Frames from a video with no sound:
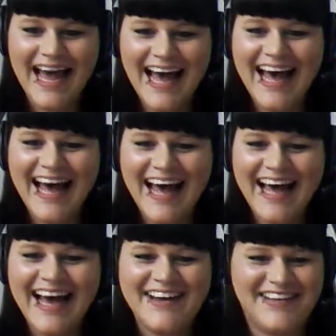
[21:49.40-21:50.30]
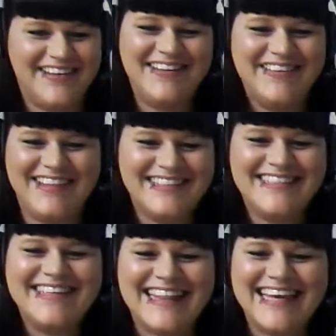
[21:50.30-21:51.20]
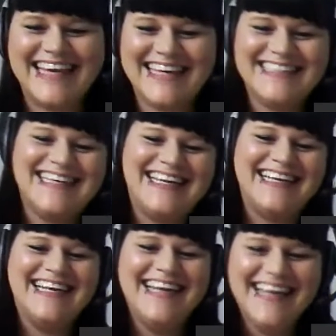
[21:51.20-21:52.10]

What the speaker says: Are you still thinking, Dan?